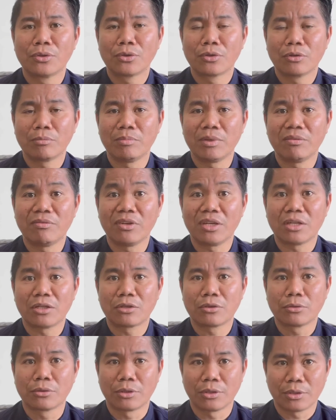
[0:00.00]
to be
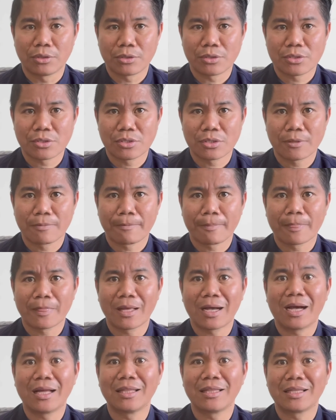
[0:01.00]
victorious
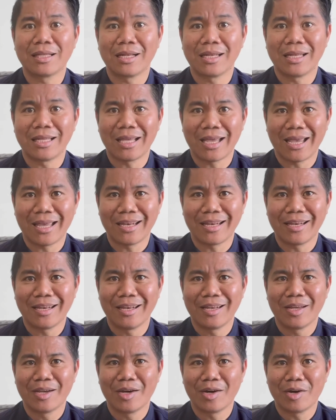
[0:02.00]
until the end
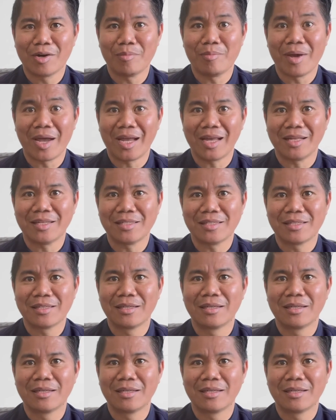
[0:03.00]
of age.